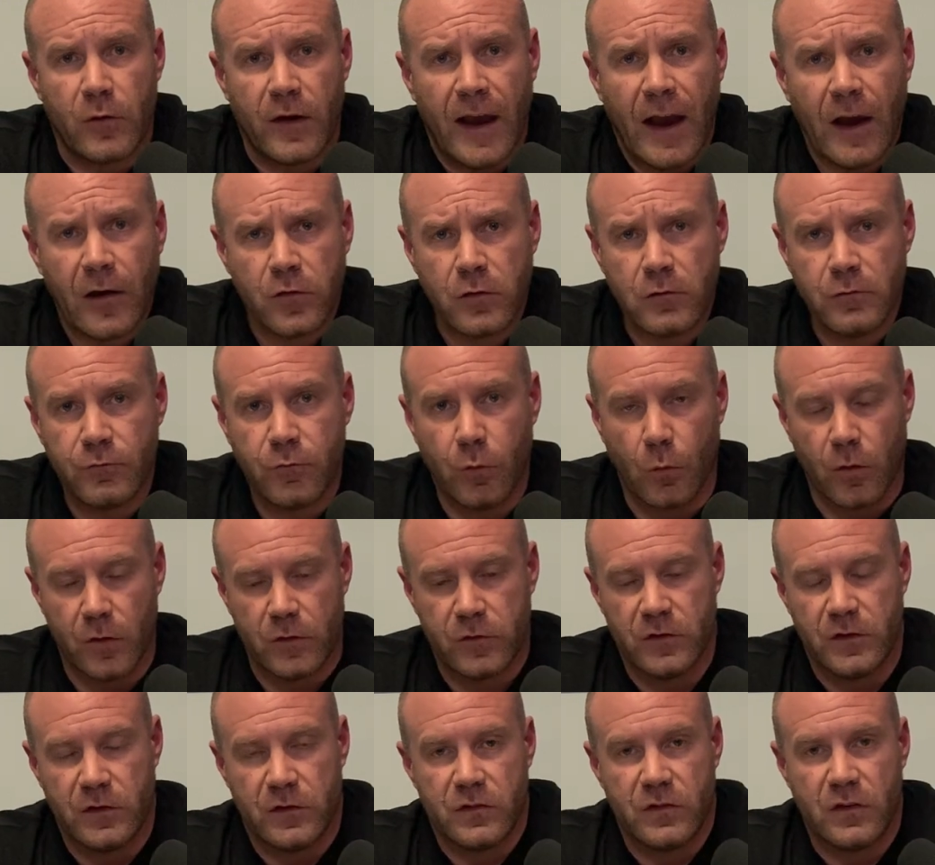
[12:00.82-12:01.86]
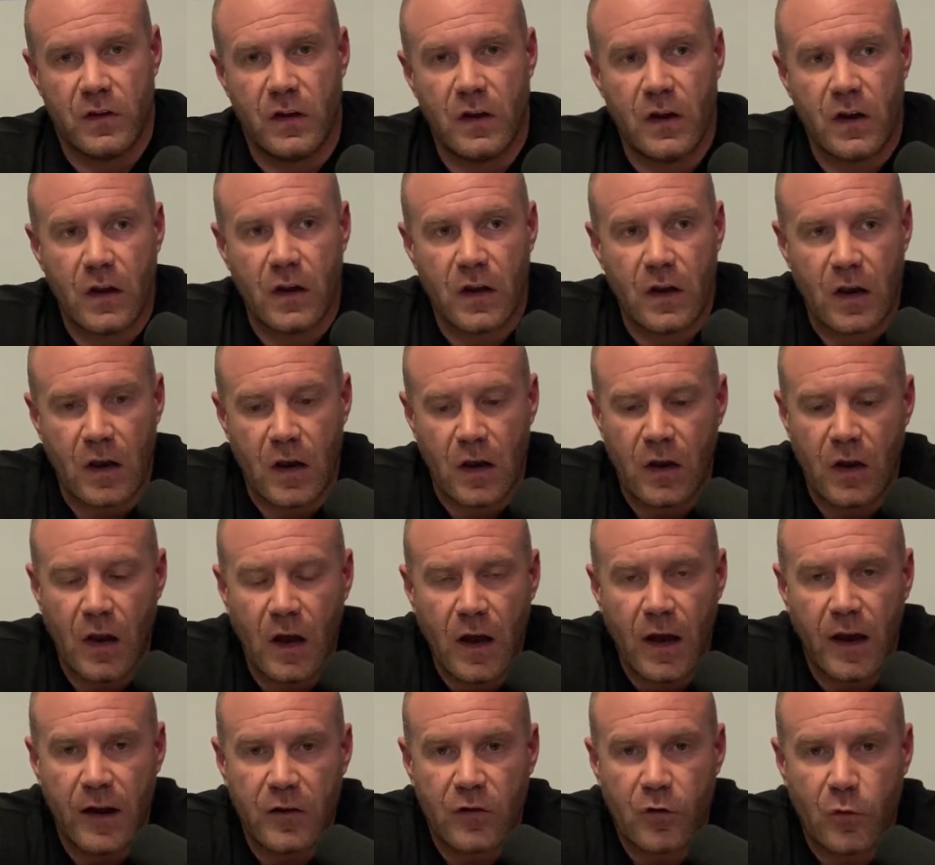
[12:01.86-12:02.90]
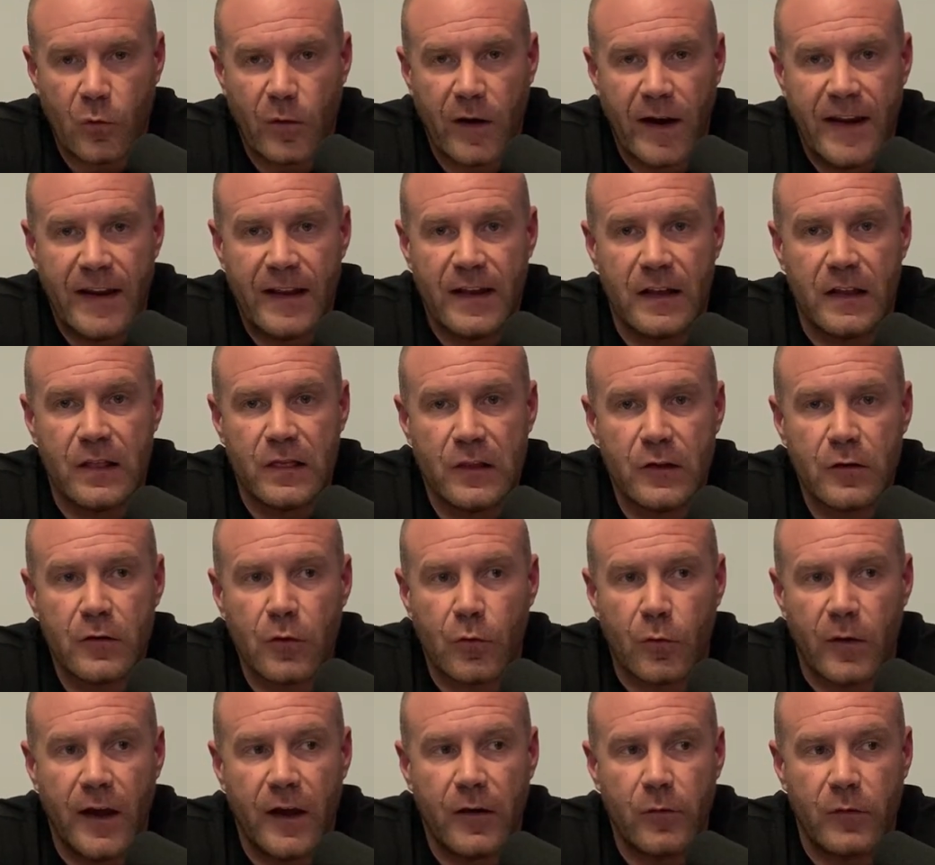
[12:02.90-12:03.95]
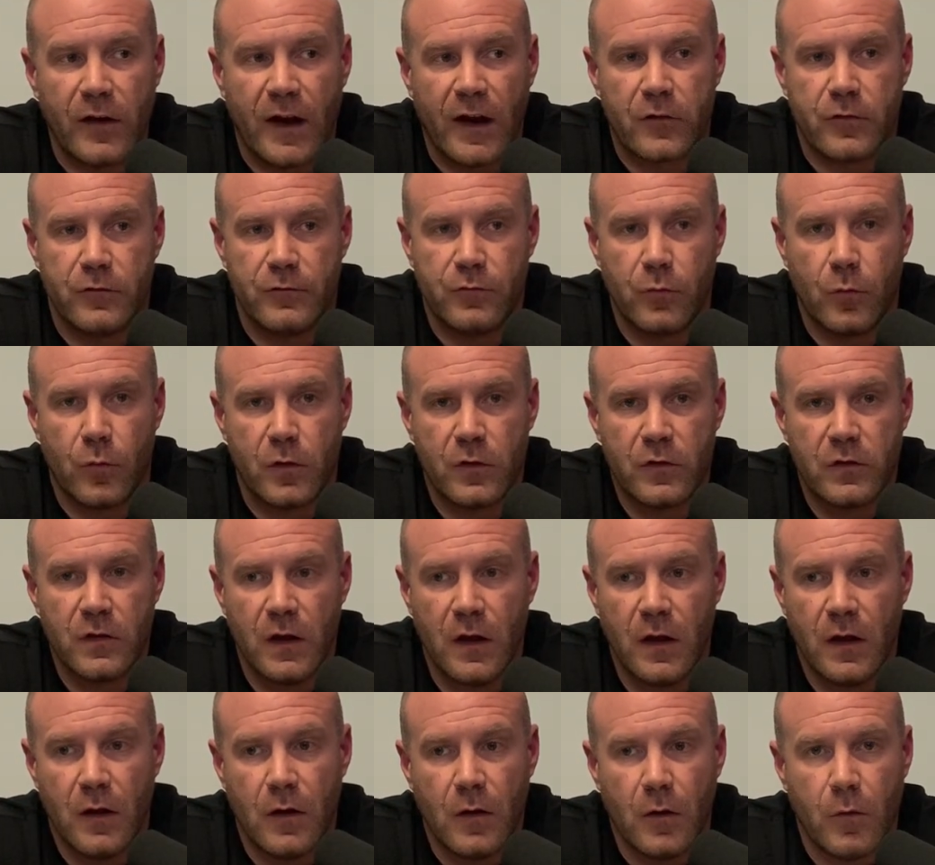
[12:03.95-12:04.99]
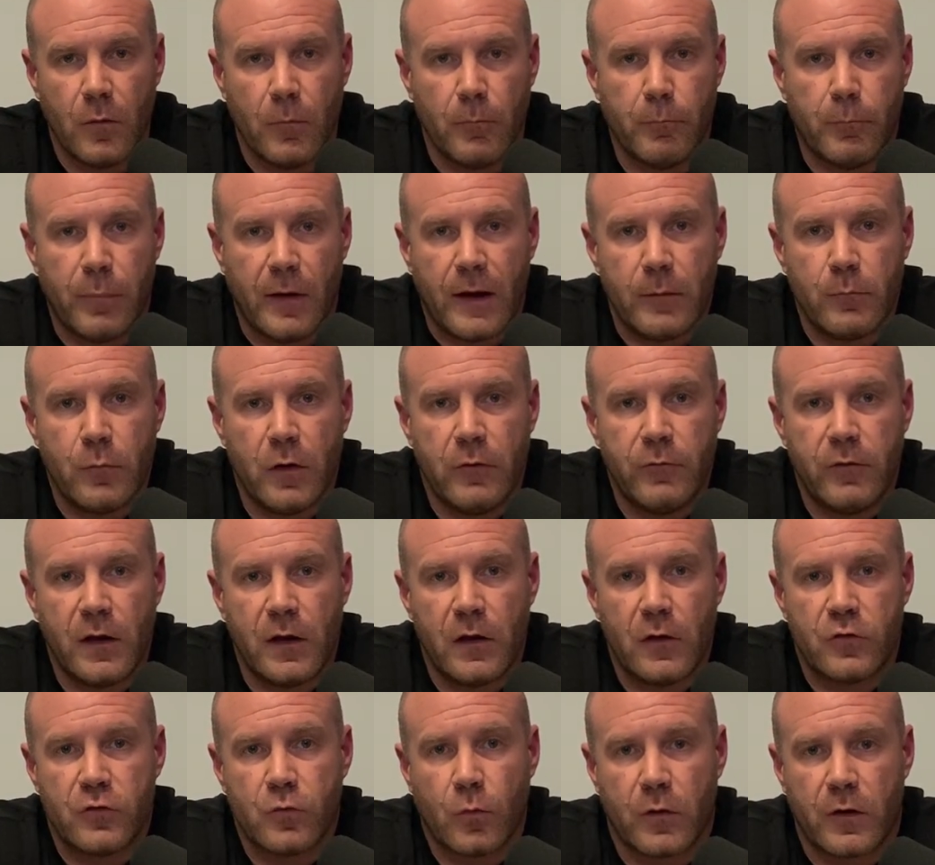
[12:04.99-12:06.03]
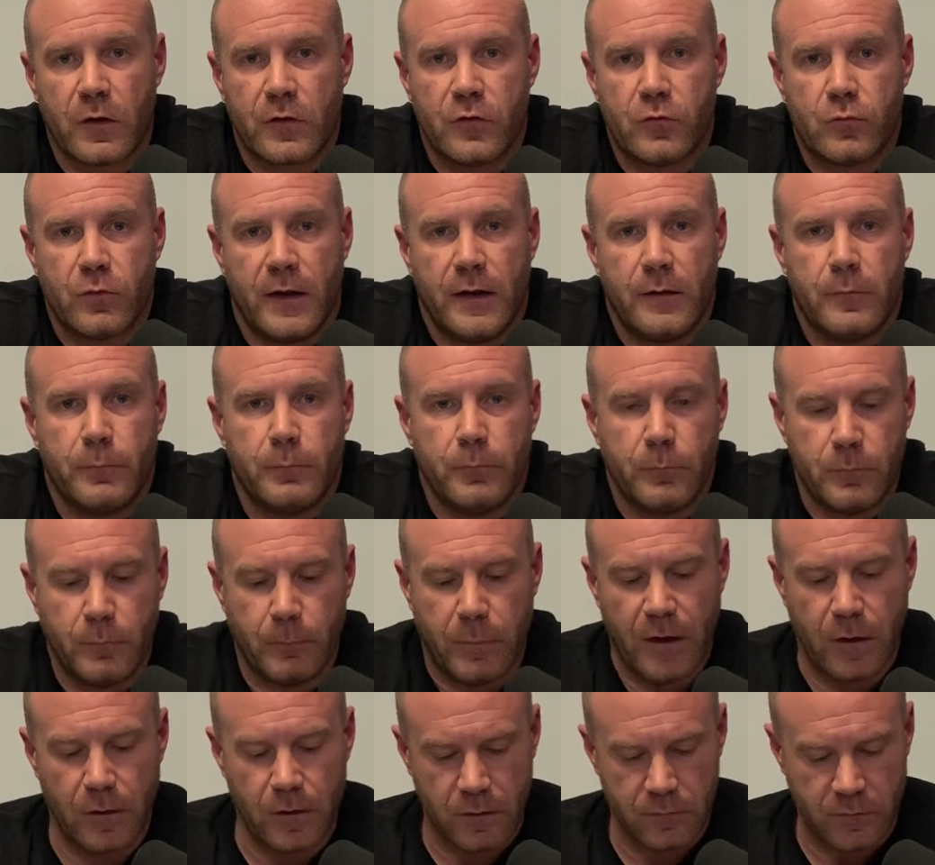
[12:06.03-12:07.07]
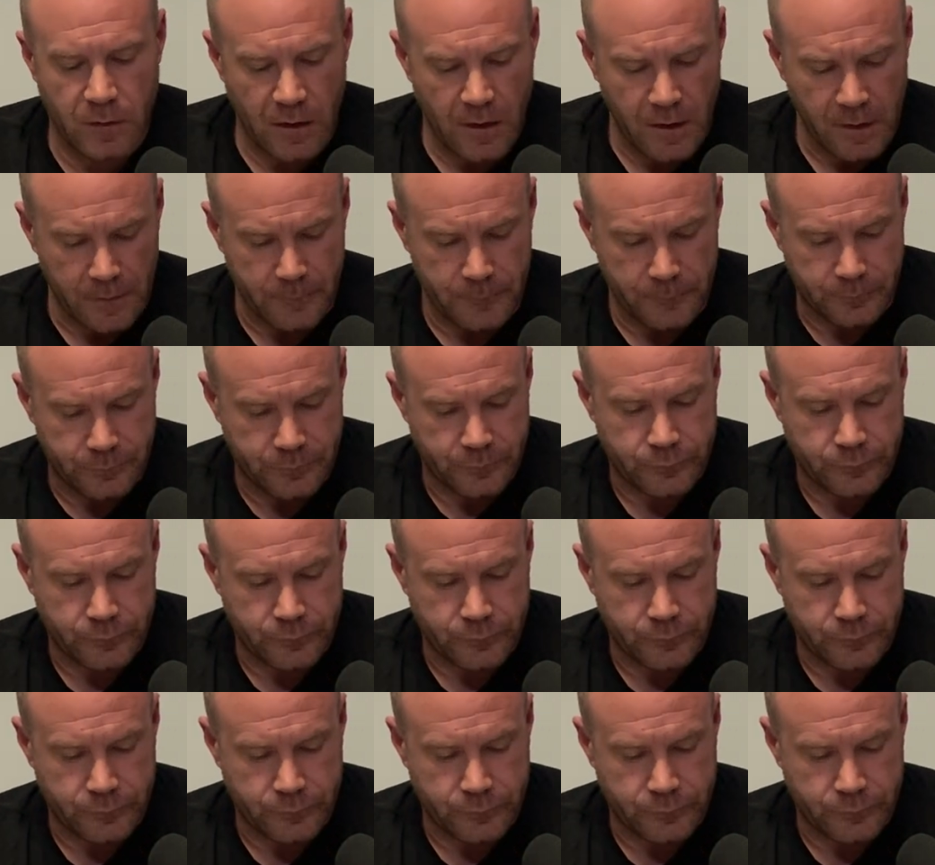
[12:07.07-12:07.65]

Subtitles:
reaction forces, not creating little ground reaction force by moving in a short constraint period of time.